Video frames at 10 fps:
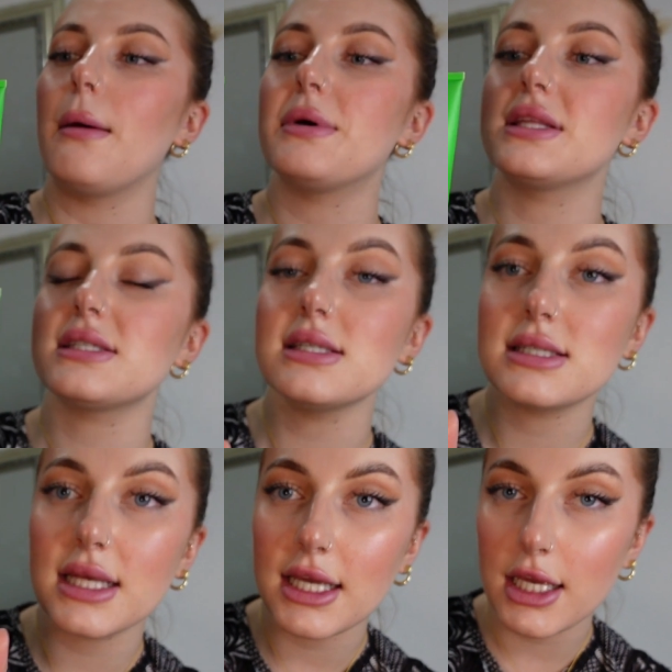But this
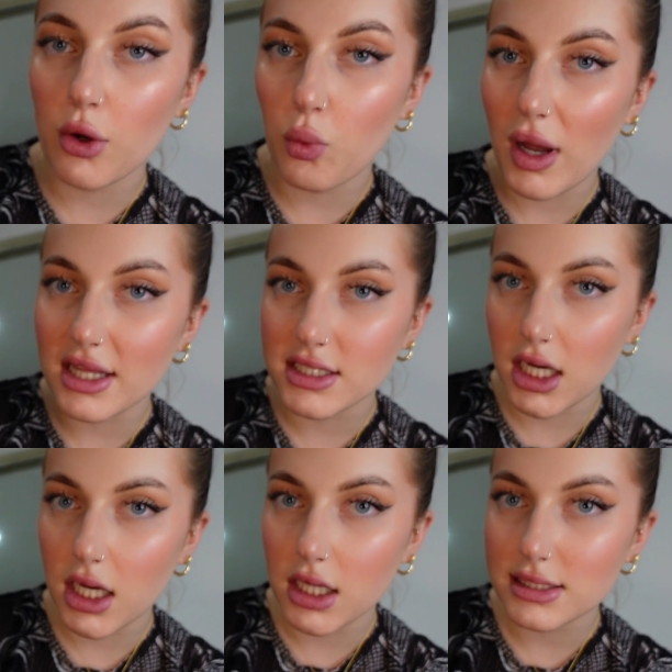is the
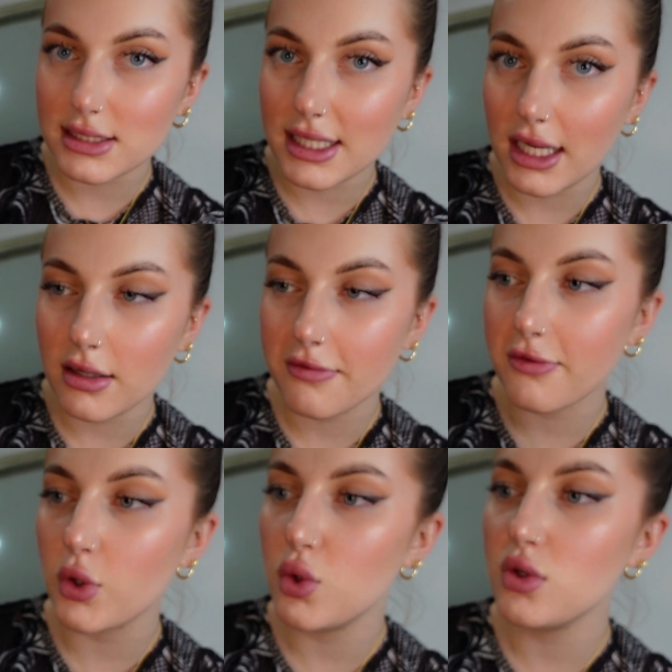Weleda Skin
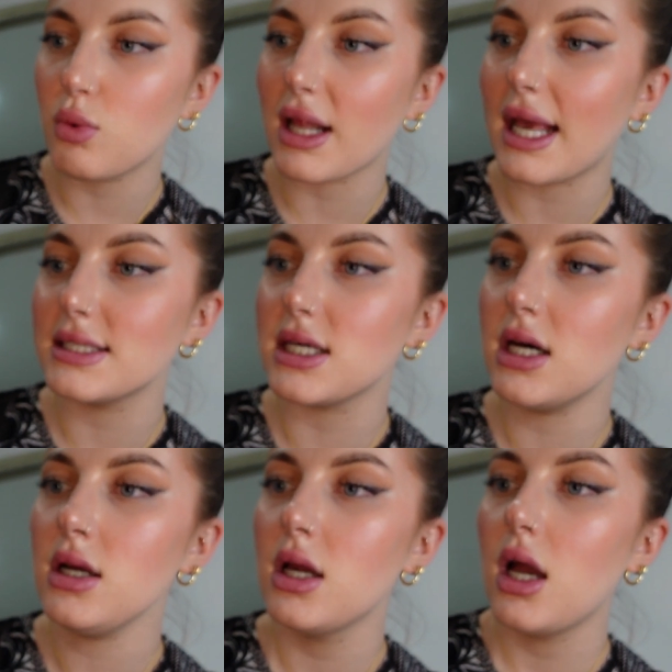Food,
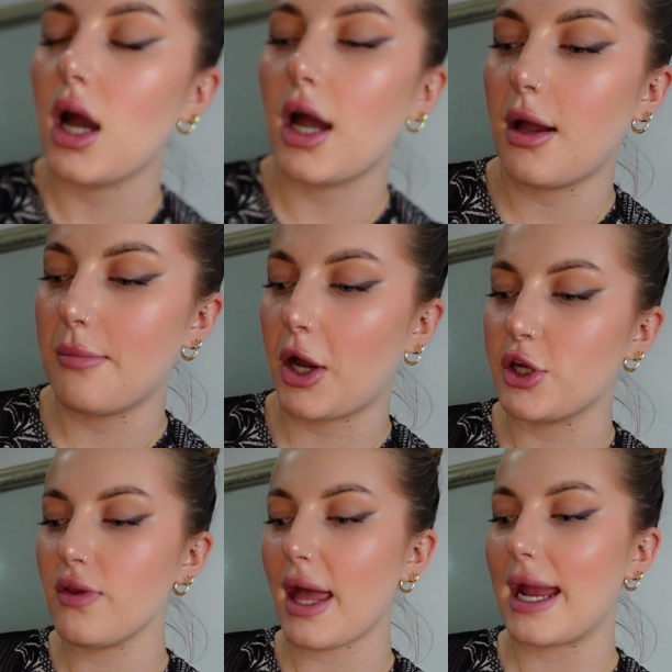Weleda. Um, I
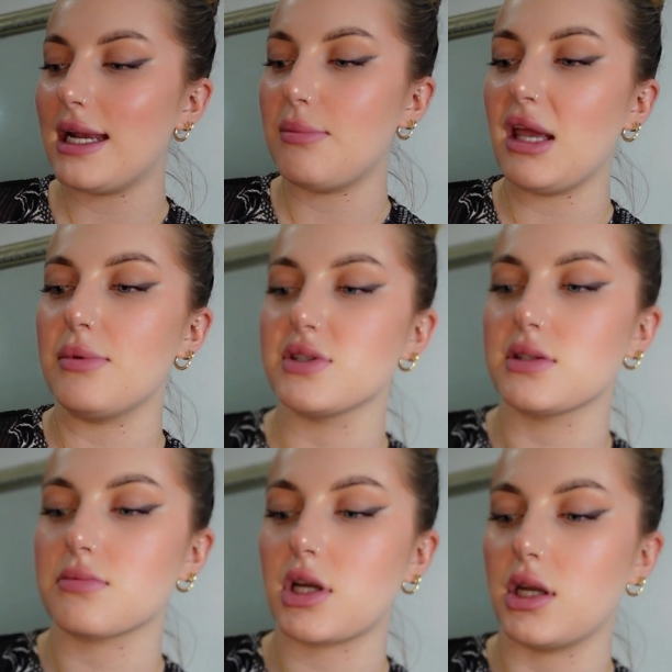know that Hailey
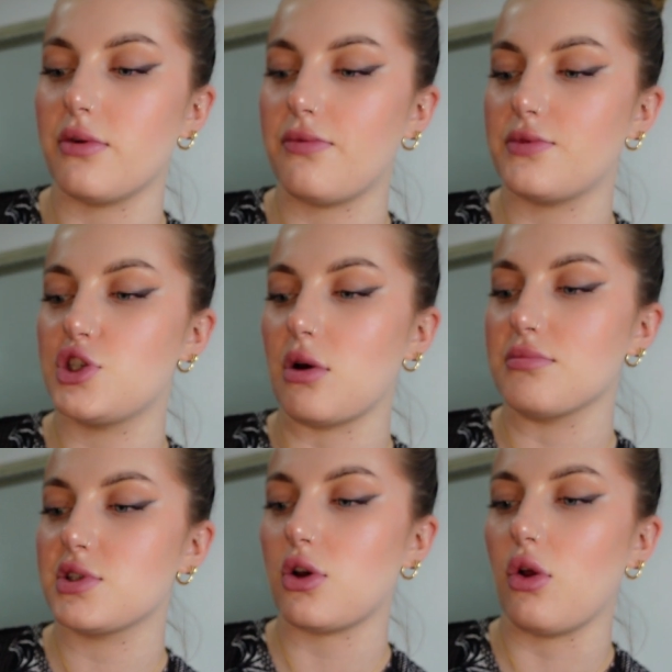Bieber's kind of
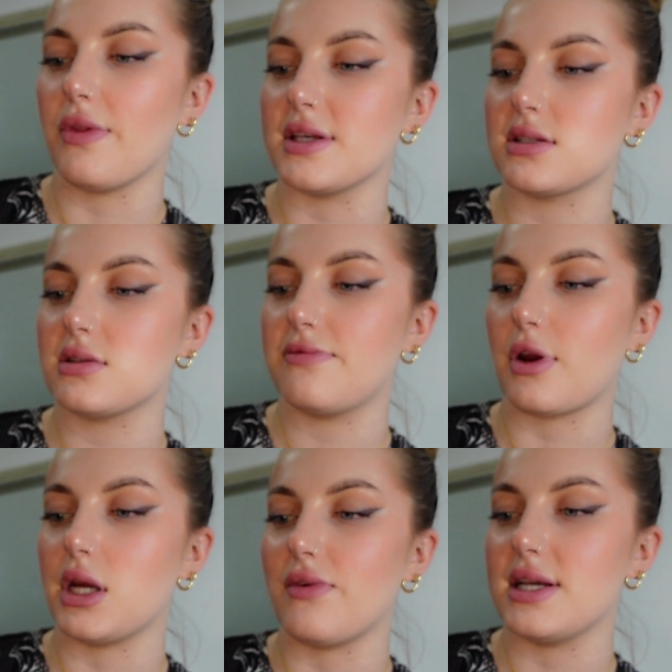jumped on this
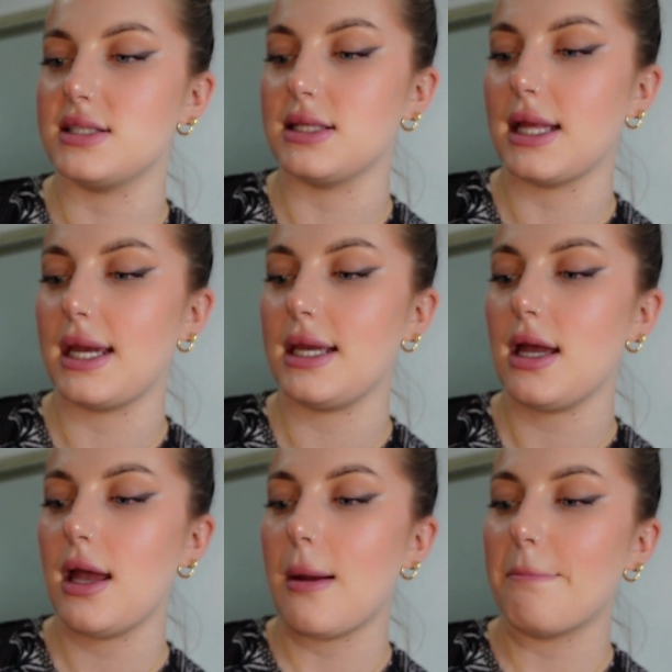very recently,
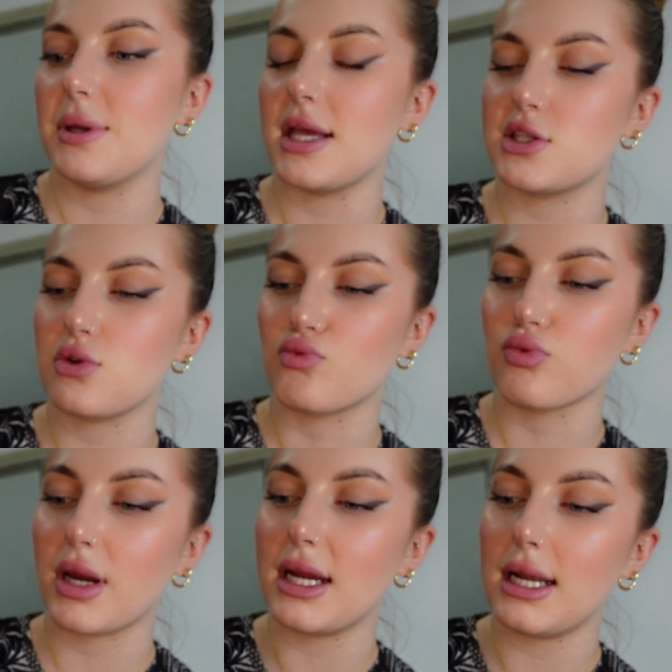but it's
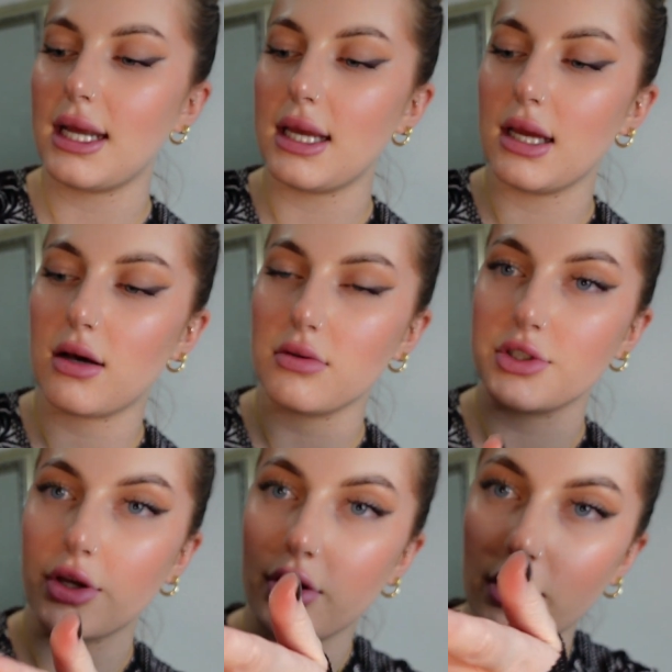really, I'll
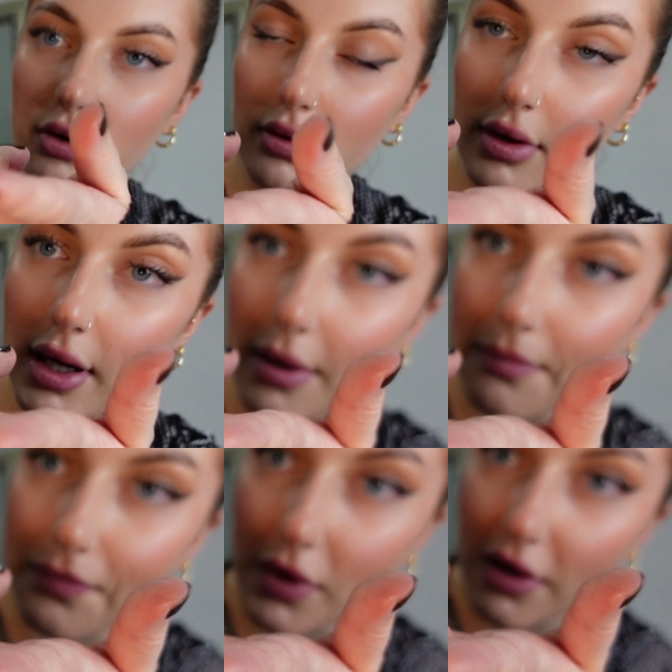show you,
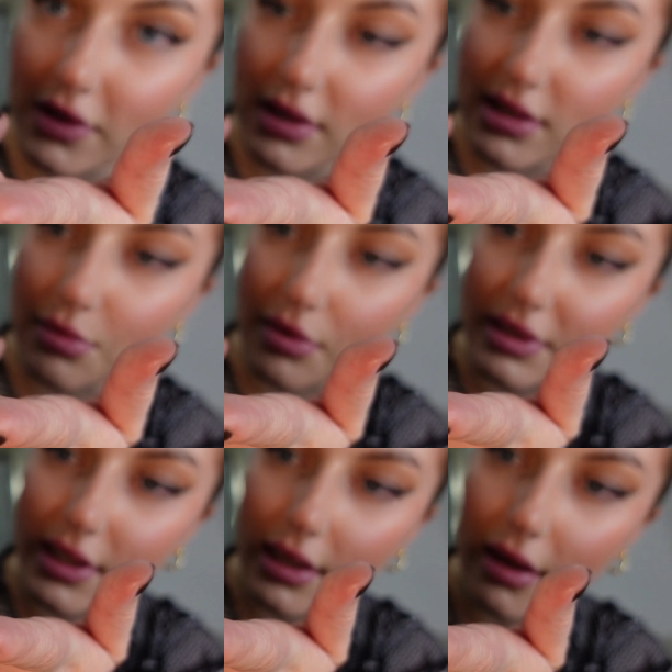um, I've done this in one of my
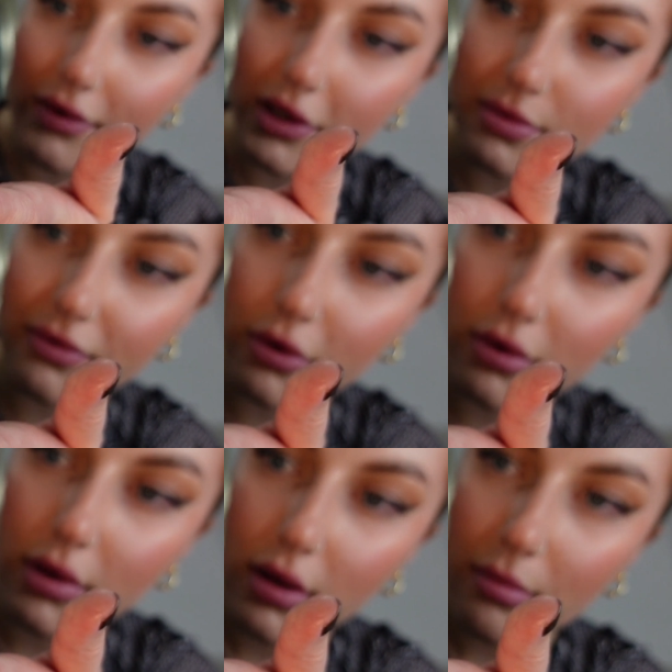skincare videos before,
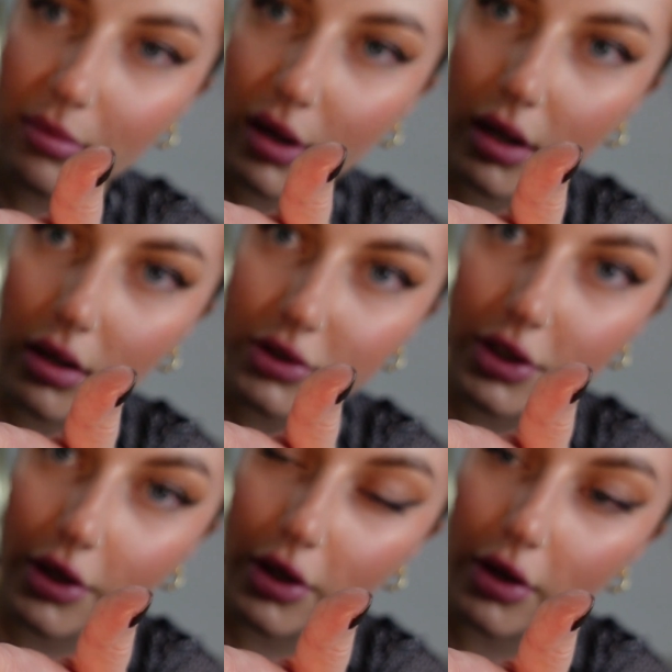but I'll
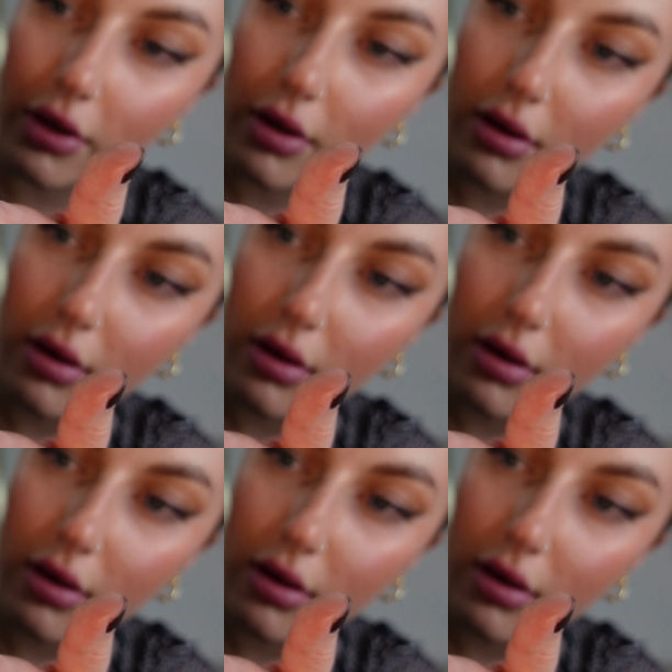show you,